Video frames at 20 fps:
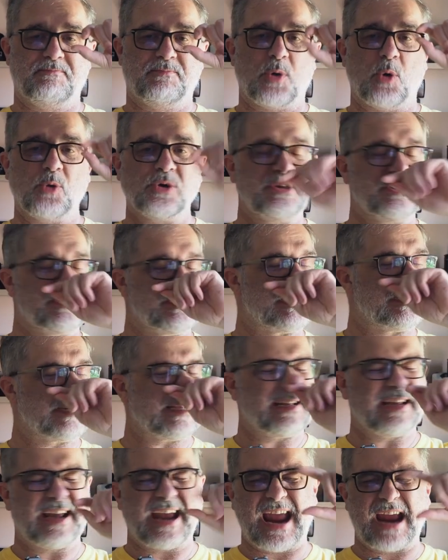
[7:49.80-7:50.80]
pointed
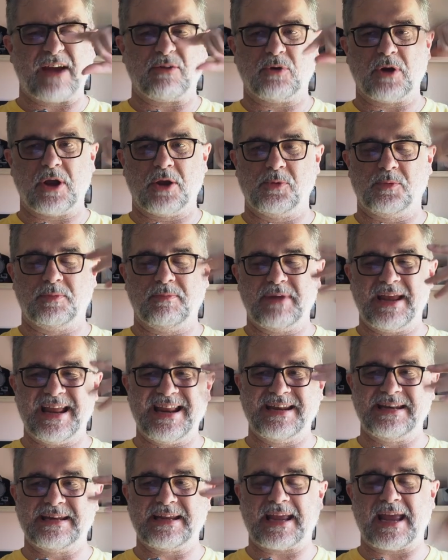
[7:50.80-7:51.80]
arrow
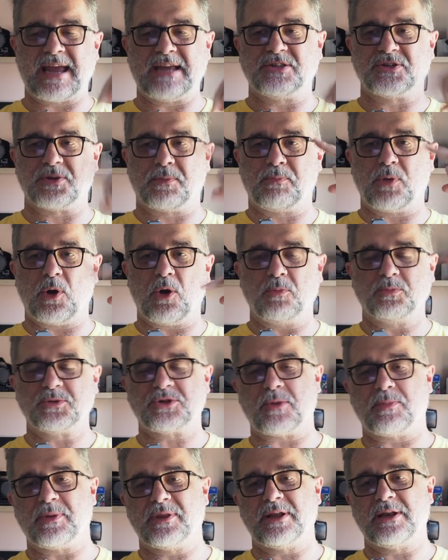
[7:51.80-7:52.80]
indicator pops
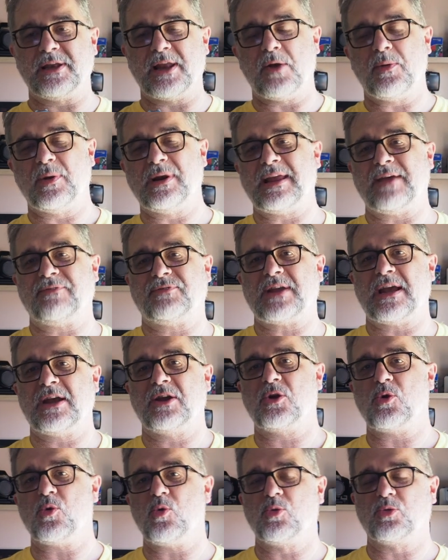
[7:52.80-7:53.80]
up in the lower left
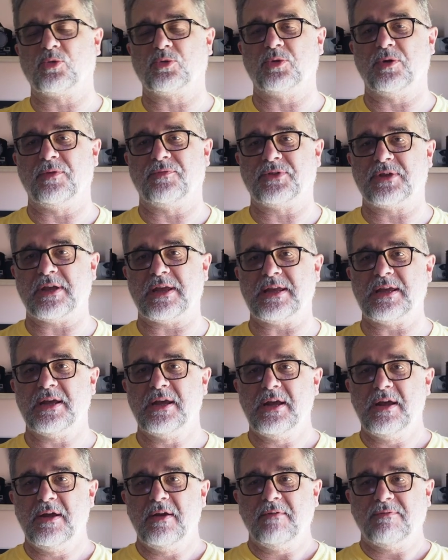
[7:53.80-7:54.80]
hand corner of the
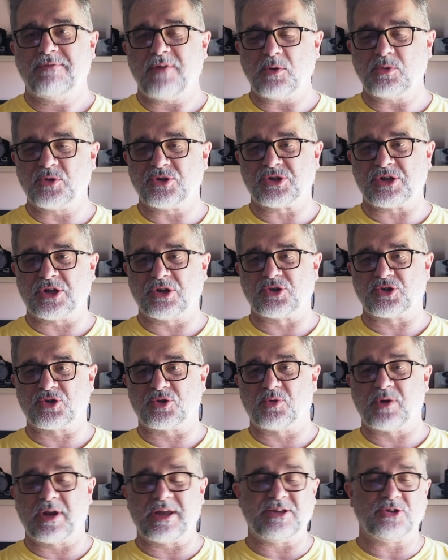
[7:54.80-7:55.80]
focusing
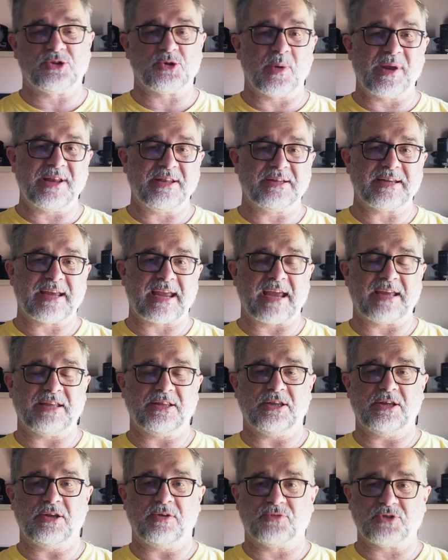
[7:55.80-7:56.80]
screen to indicate
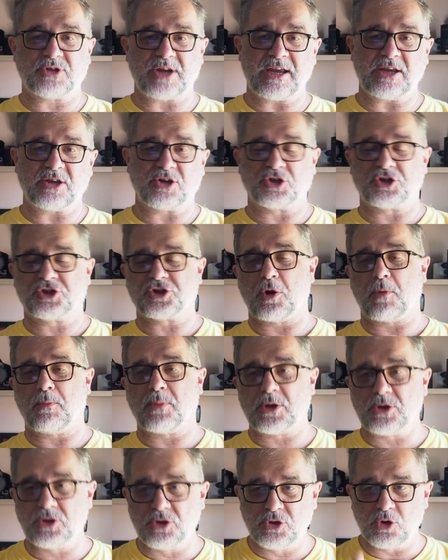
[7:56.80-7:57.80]
that you've taken a shot
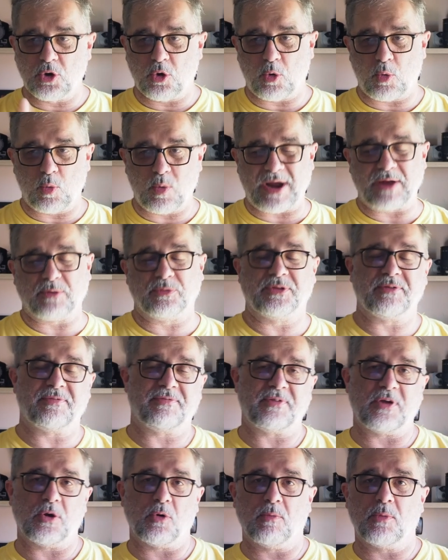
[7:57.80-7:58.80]
but not wound the
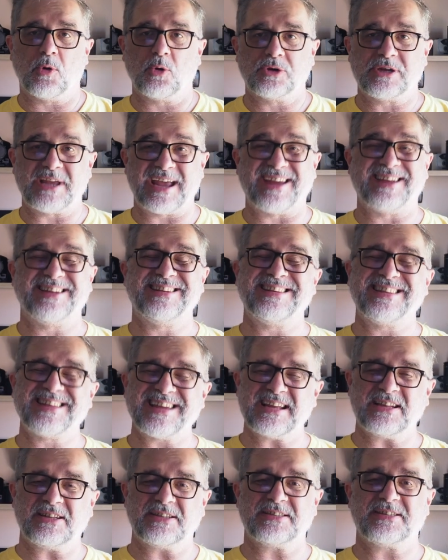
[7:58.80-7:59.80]
film on yet.
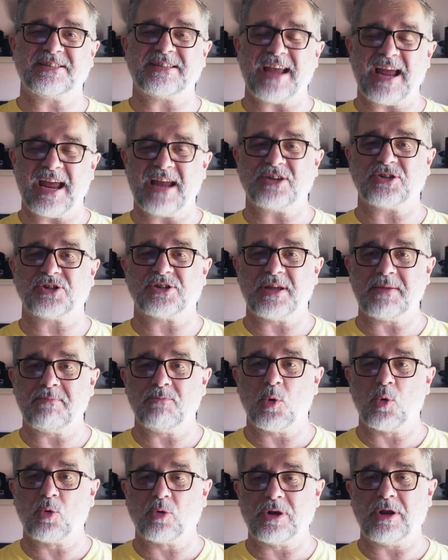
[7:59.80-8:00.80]
That's actually
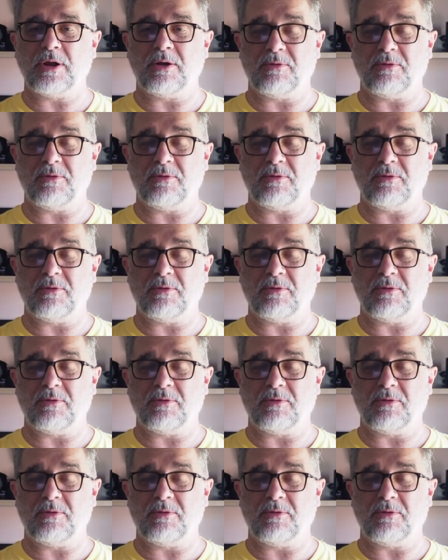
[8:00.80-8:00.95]
more